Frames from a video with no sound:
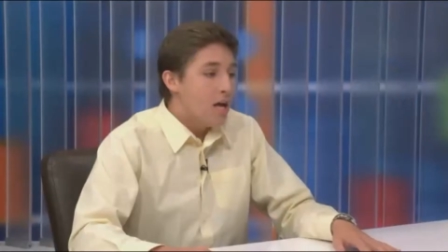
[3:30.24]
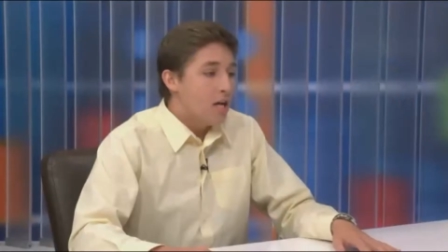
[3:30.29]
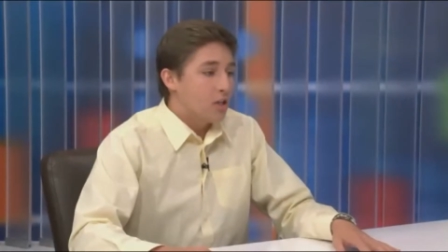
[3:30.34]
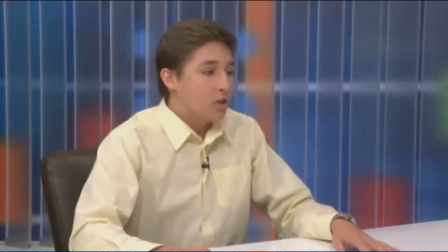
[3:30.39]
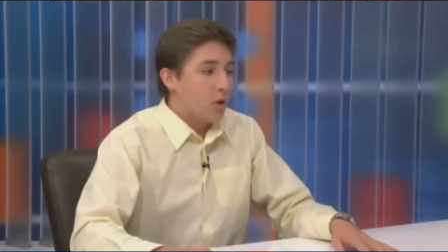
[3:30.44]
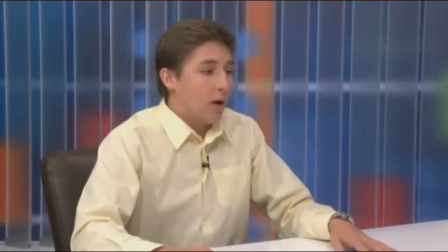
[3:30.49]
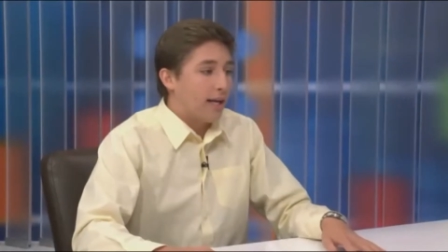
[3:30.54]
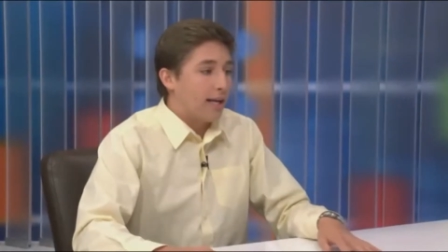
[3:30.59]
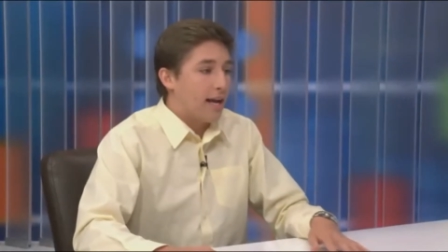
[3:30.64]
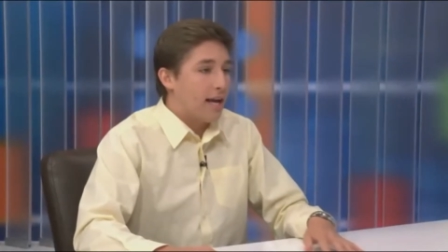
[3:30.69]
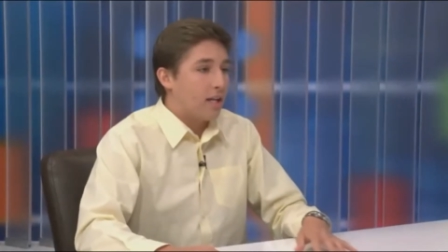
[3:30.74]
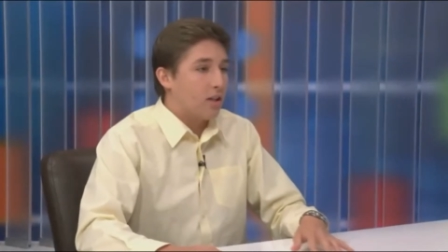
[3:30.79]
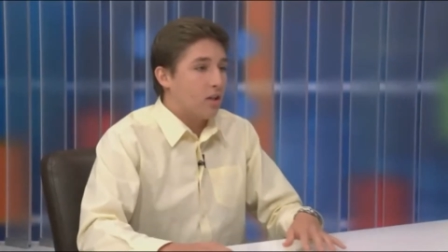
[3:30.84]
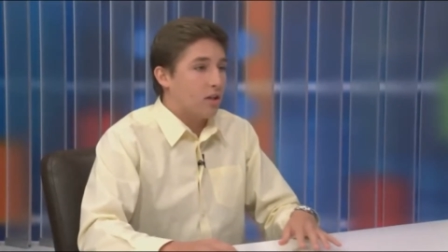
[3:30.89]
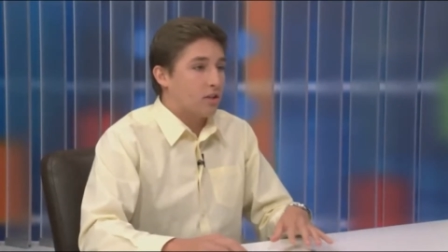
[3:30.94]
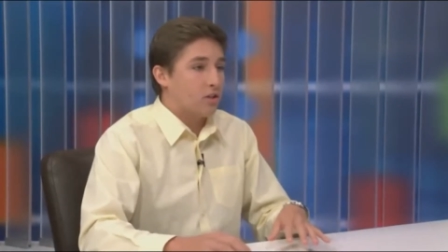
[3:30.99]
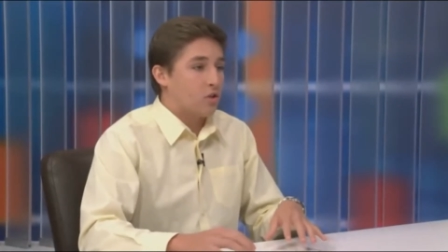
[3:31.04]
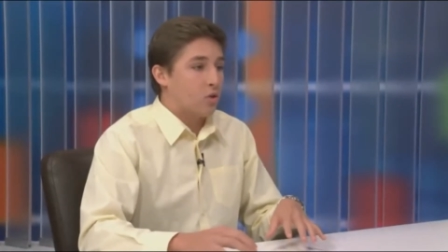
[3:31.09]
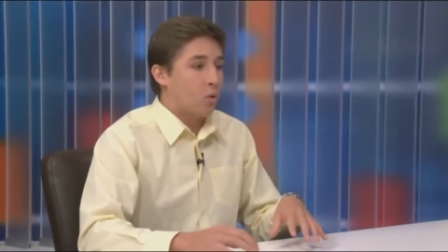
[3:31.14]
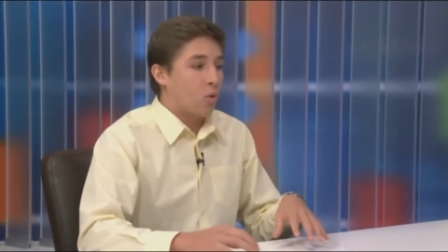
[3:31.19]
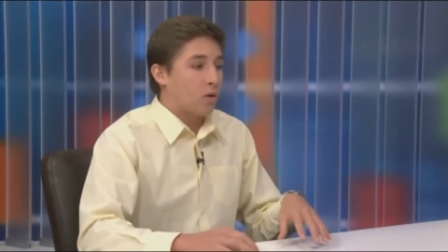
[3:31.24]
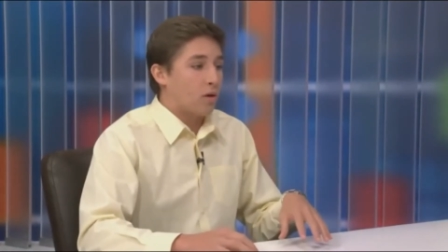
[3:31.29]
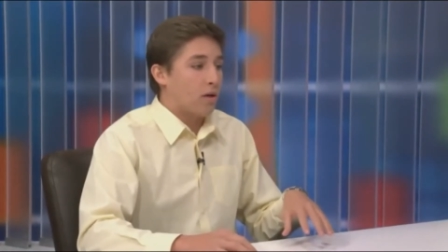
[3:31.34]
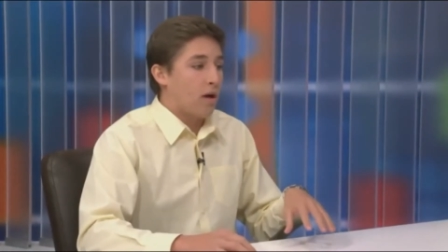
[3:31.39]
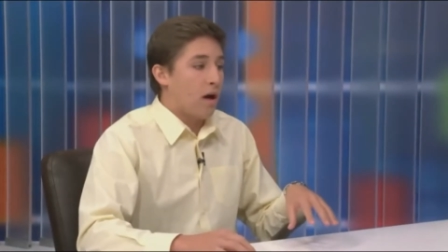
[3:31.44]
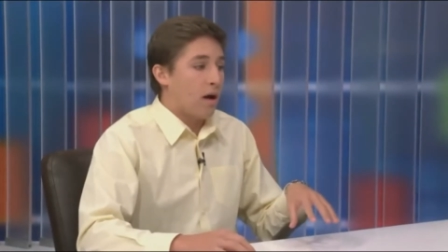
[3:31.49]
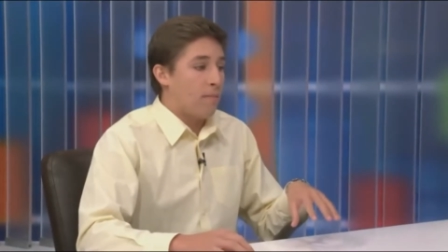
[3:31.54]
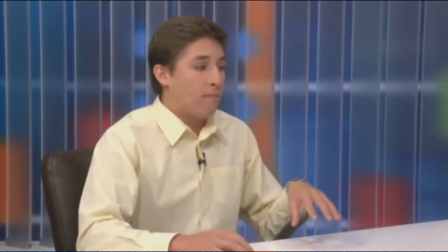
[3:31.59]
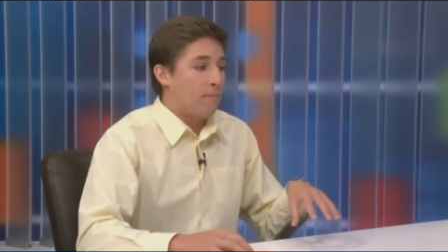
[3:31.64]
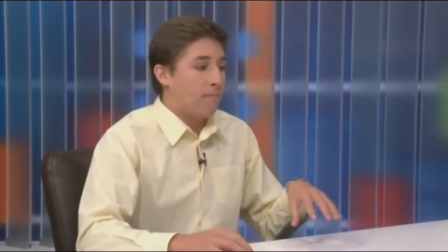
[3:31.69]
So I kind of look toward
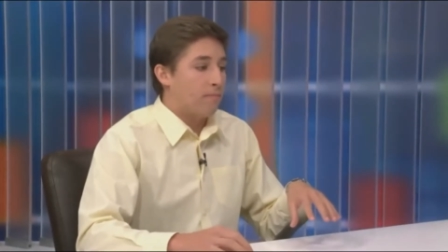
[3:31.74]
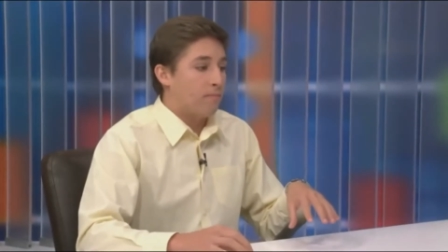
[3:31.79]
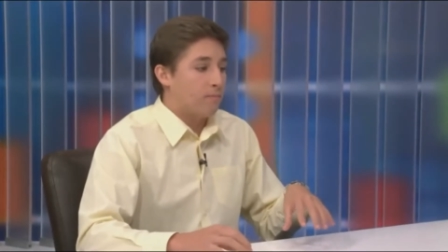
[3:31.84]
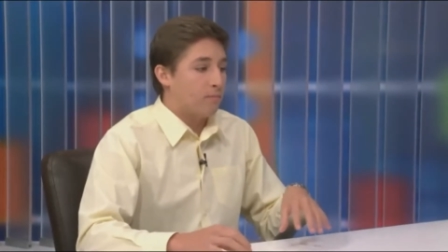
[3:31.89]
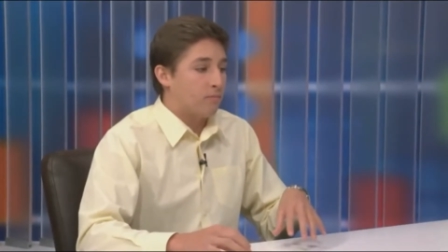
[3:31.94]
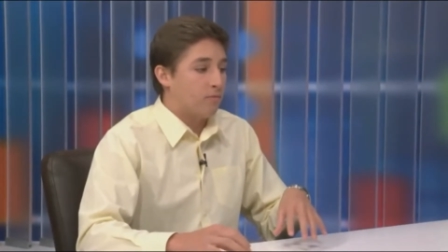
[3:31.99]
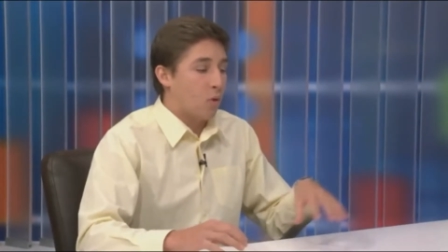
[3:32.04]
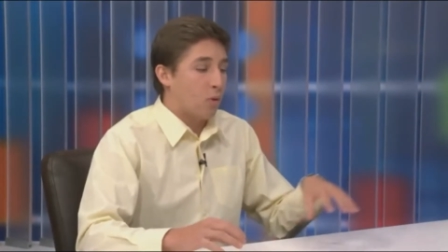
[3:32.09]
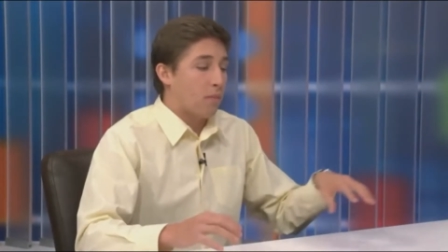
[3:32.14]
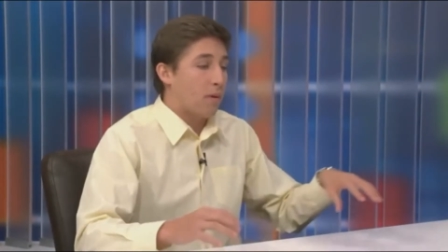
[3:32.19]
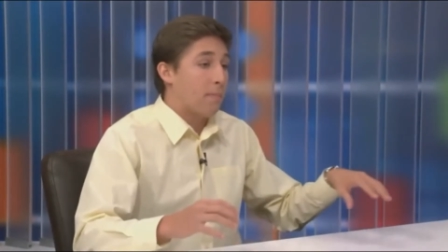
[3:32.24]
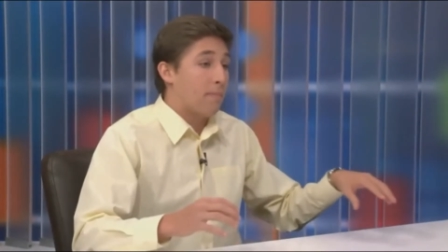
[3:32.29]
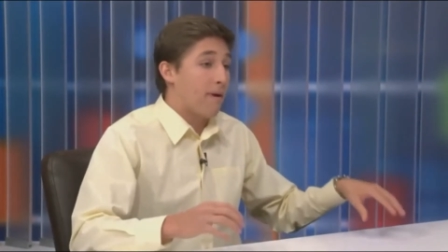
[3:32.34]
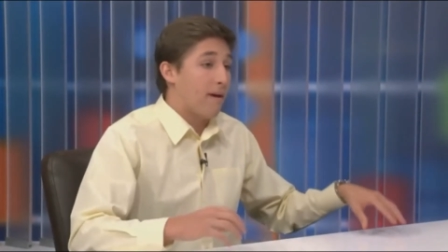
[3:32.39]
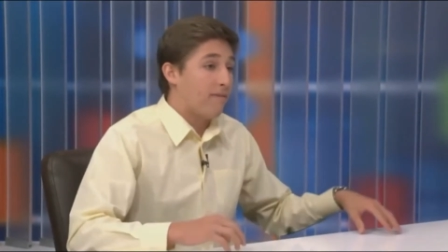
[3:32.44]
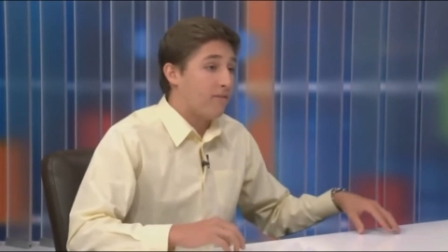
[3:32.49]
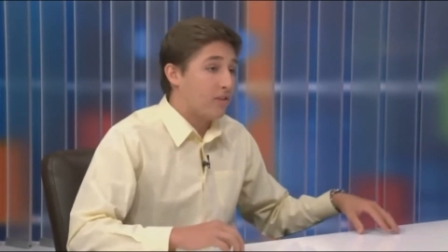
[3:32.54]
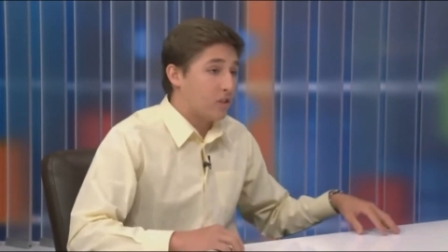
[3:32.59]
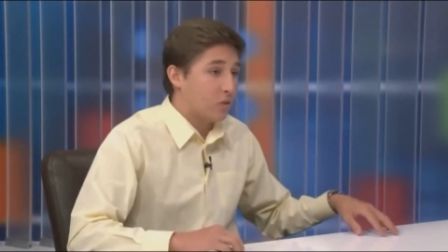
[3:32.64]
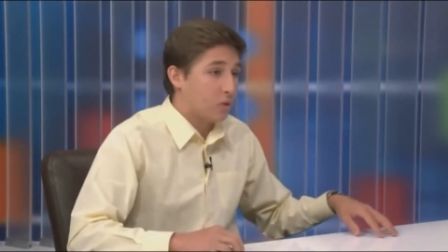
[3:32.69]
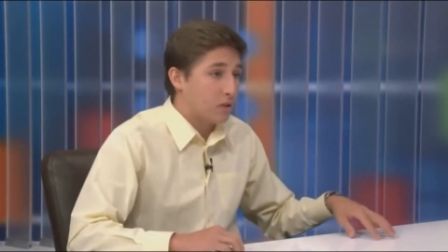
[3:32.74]
um, former Memphis